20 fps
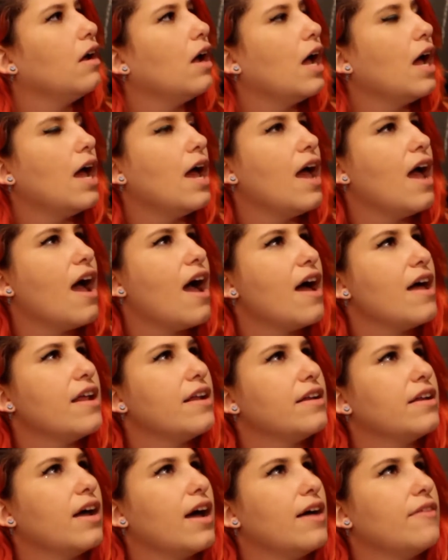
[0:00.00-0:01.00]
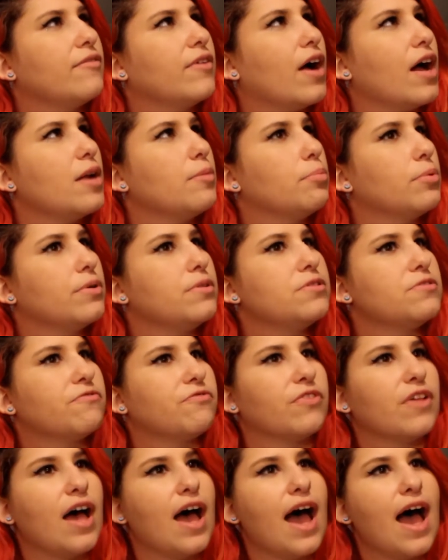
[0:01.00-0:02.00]
and I've got a British
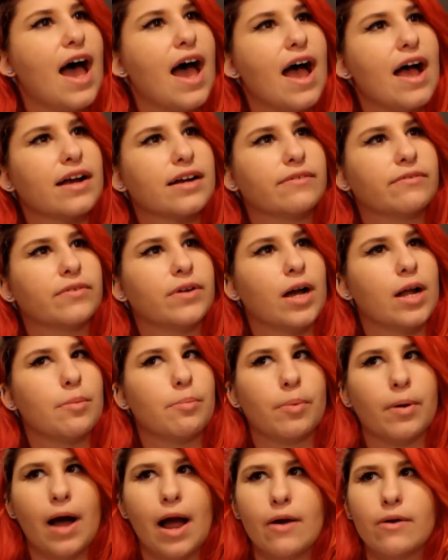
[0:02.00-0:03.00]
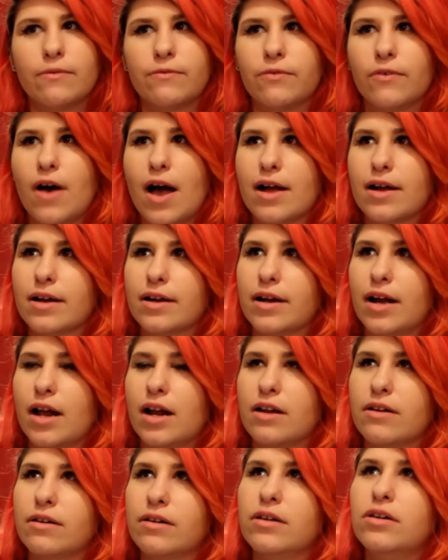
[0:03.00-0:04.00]
flag, I've got a pirate flag, I've got
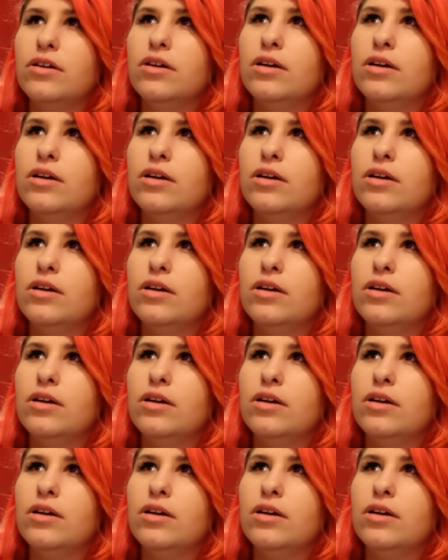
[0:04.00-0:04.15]
a